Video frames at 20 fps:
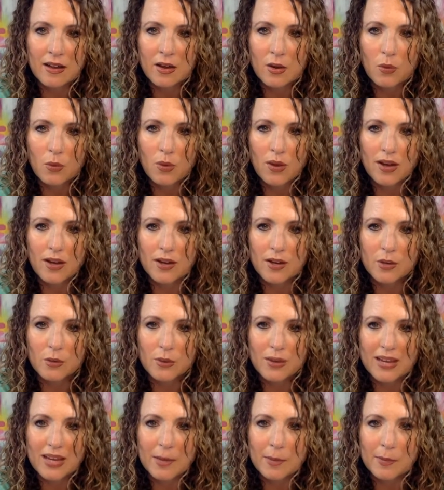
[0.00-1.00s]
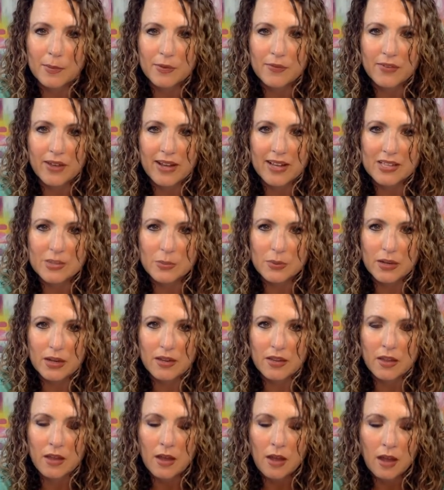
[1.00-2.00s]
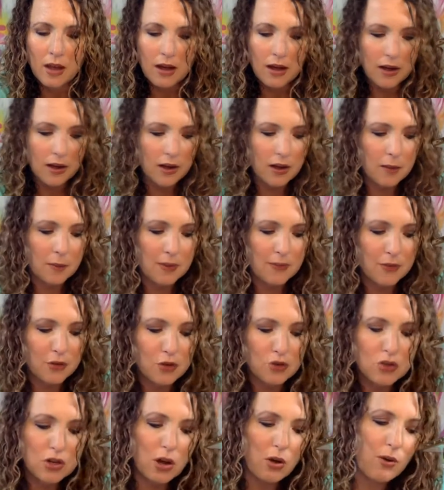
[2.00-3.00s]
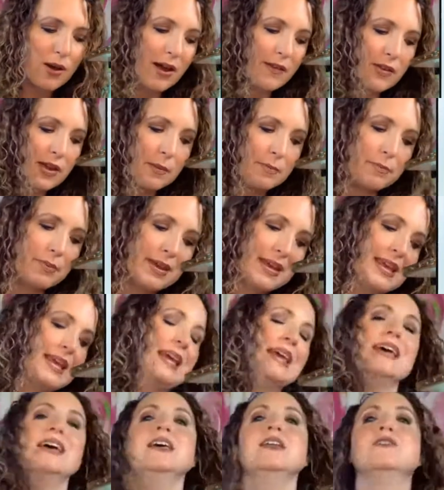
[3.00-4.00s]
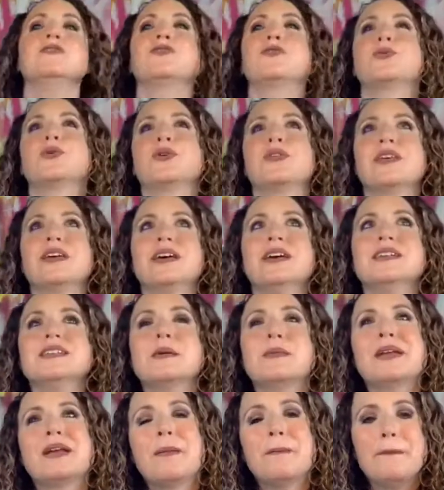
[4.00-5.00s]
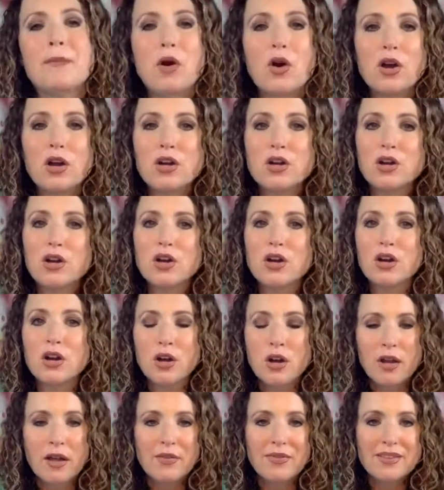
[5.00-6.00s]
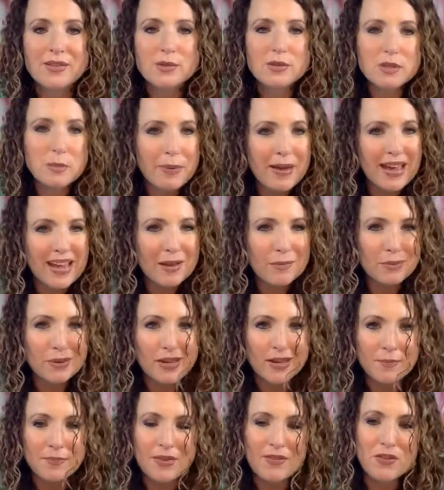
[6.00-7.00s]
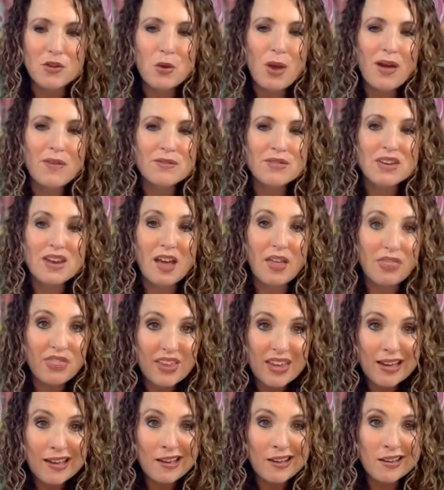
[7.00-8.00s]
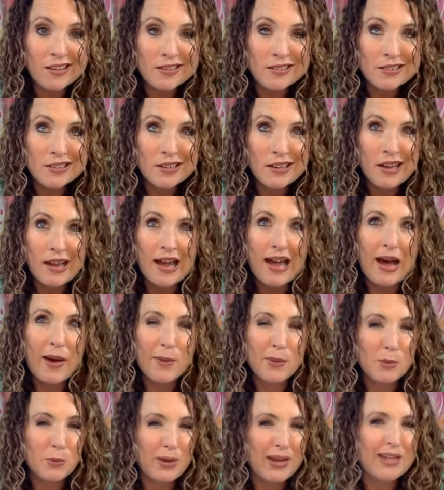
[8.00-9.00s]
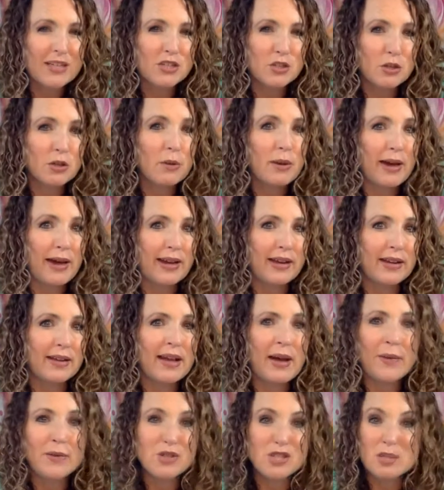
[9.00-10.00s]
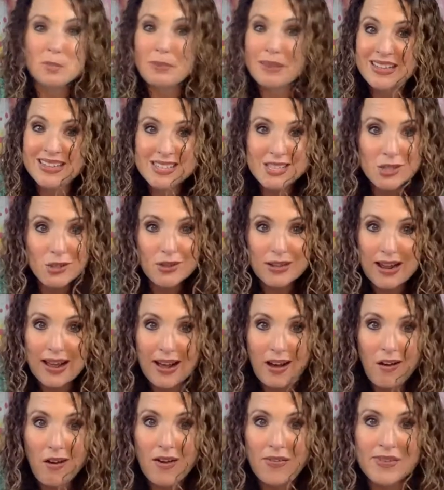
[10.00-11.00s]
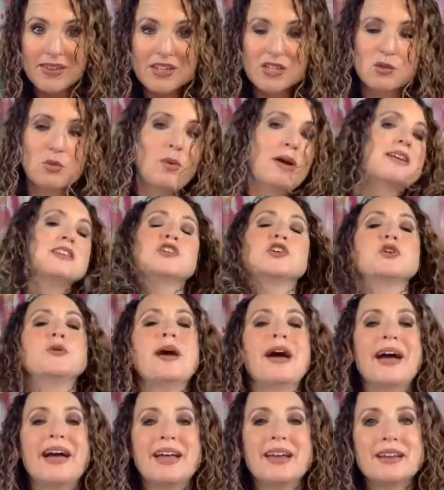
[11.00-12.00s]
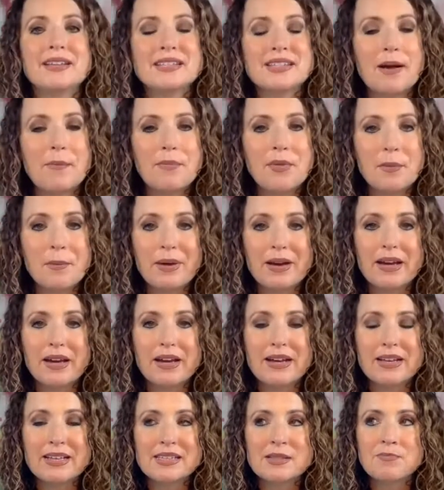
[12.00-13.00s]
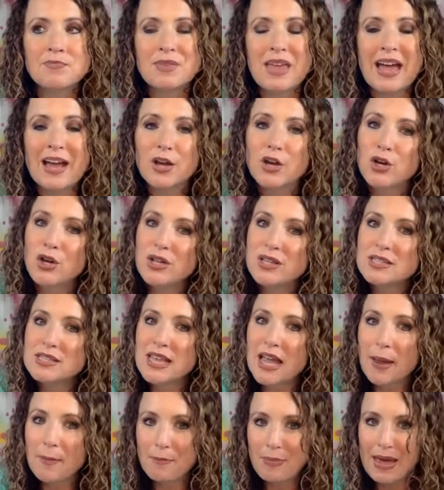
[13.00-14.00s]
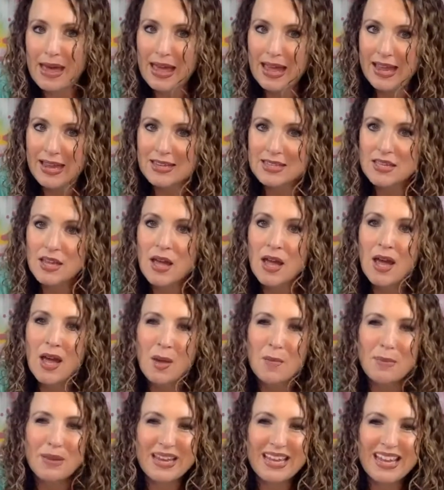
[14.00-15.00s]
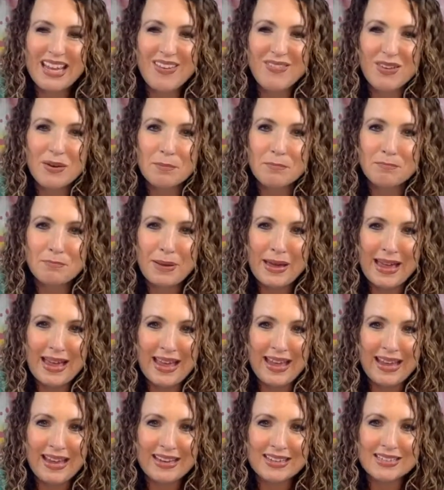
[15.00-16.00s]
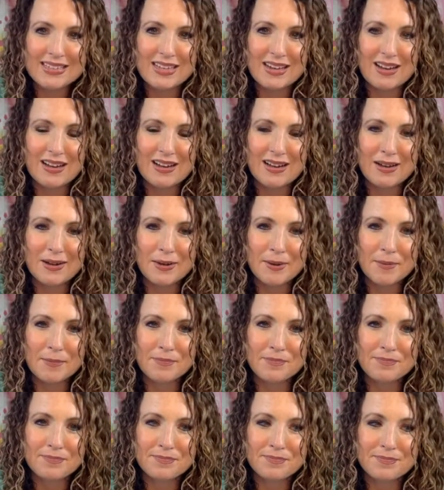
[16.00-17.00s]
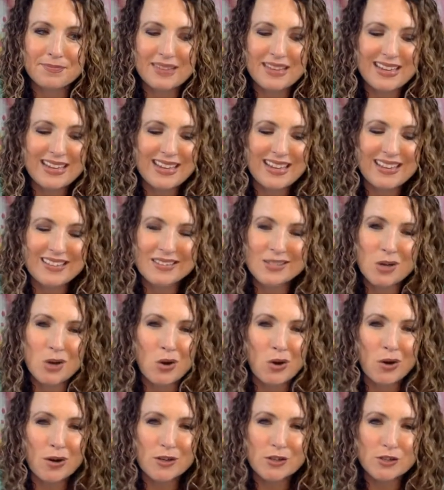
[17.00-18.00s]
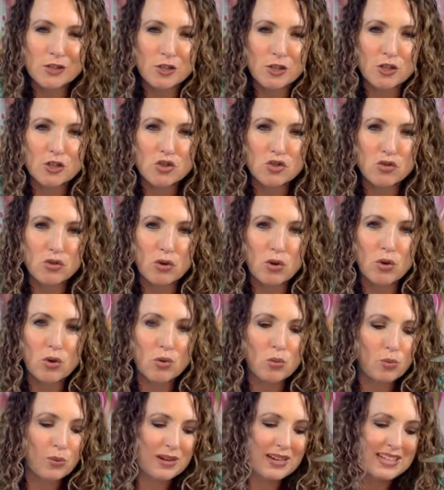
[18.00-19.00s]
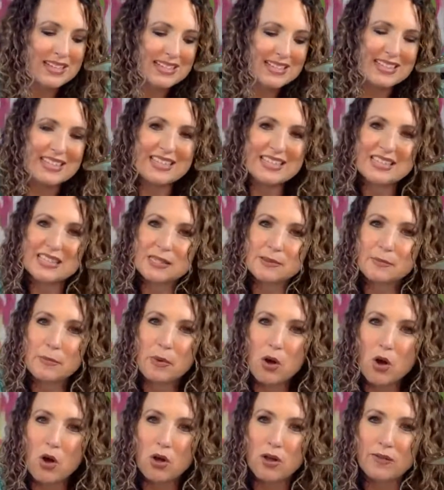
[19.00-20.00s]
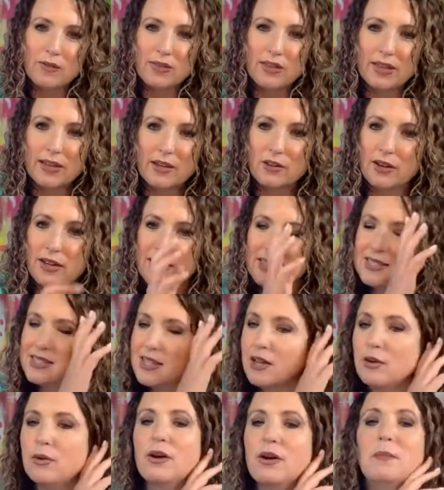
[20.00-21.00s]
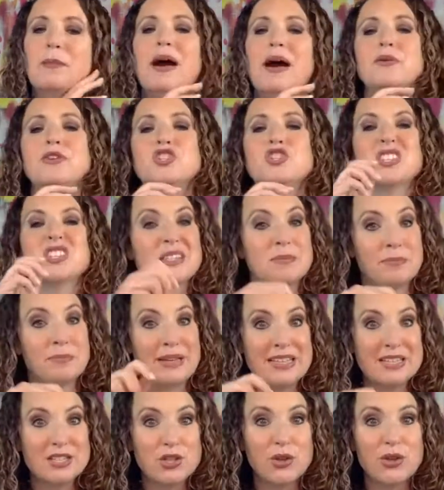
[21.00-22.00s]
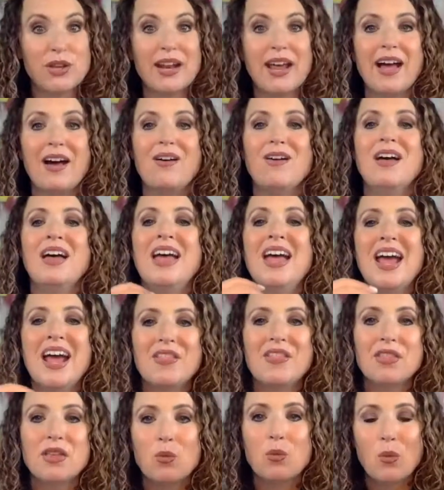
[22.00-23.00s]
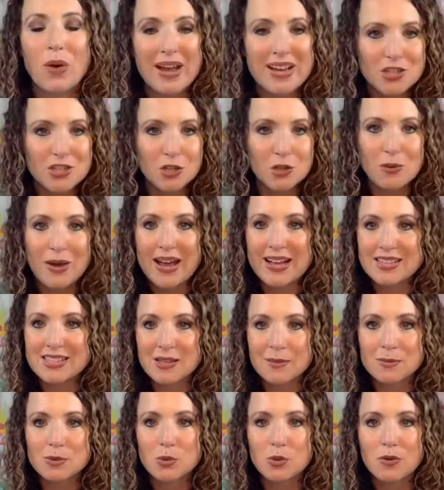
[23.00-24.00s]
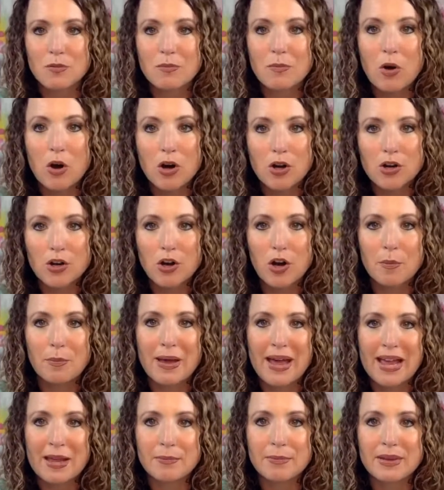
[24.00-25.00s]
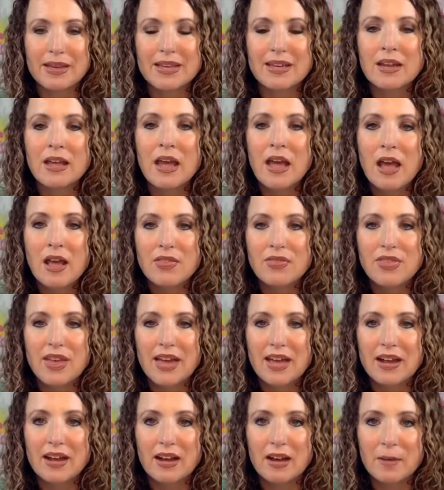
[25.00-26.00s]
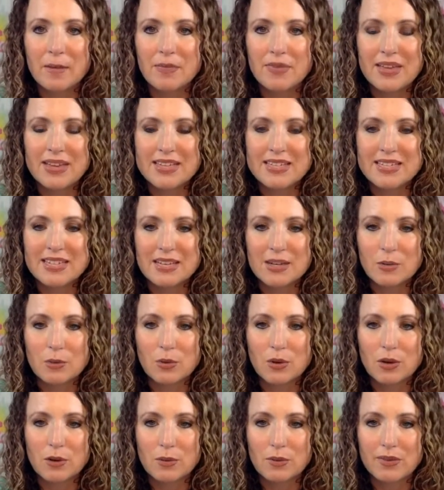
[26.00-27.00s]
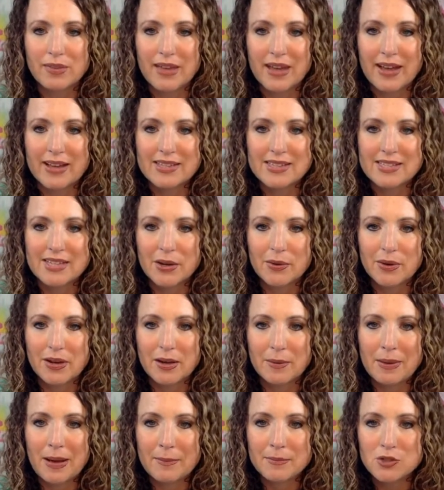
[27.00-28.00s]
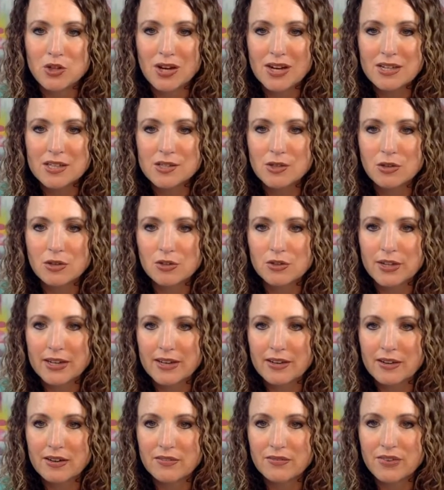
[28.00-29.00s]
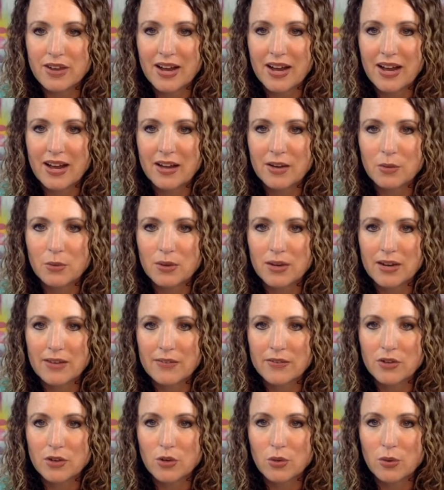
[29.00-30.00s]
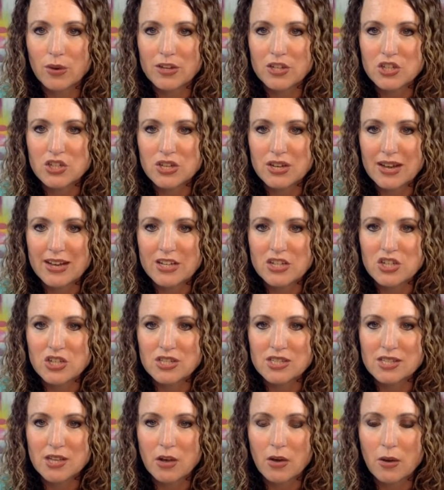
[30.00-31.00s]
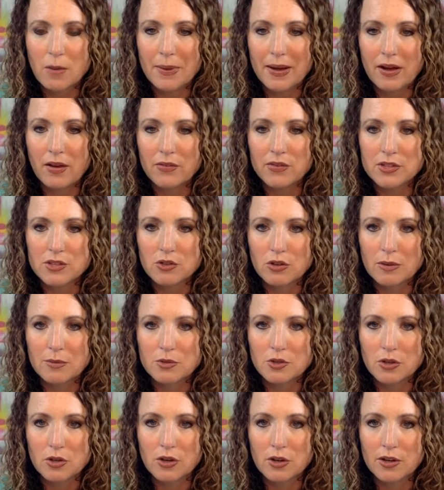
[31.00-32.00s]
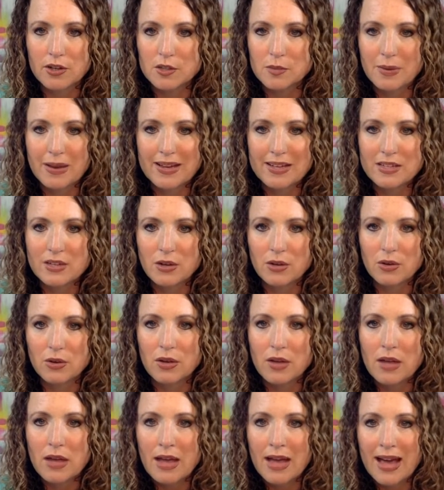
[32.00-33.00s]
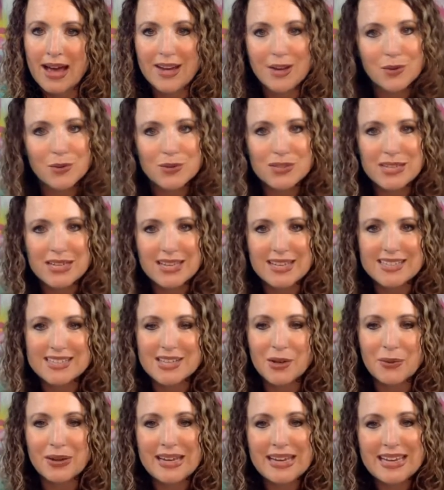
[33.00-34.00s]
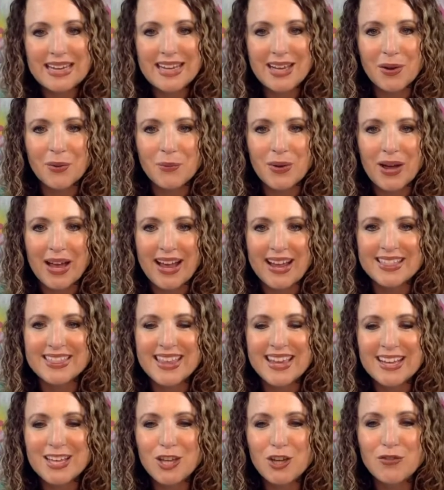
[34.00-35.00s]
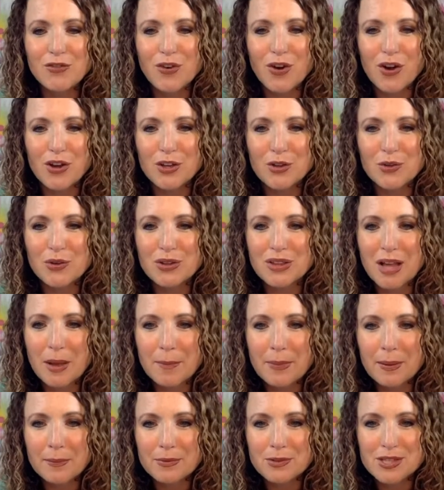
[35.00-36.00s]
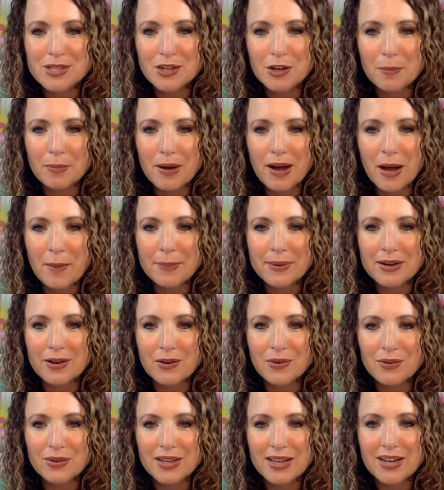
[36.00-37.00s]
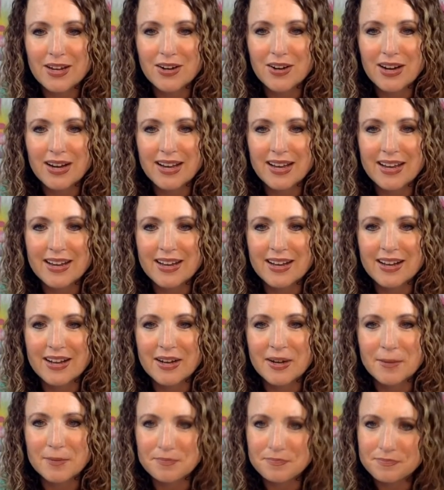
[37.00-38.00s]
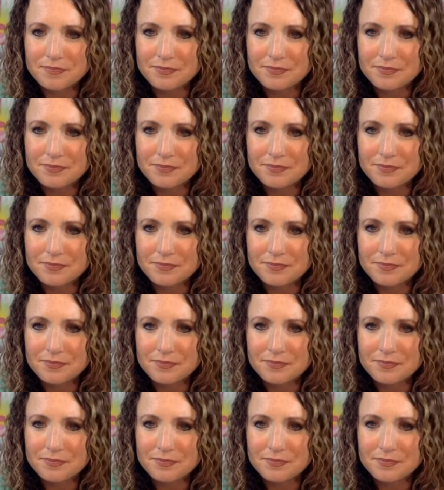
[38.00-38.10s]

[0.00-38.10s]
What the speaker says: What could we improvise with? If you don't have a pen for this, I mean, a marker, this is a paint pen. If you have nothing, I would wait until you had it. I would just pencil it out and then just wait till you had something because I could say paint, but even paint, it's hard to control when it's this small of lettering. So I would just pencil it out and then wait till you had some sort of marker or paint pen that did work with that. So I'm trying to scroll down and find whatever question I just saw about the scripture cards, but I don't see it. So anyway, thank you for all you club members that are popping on here and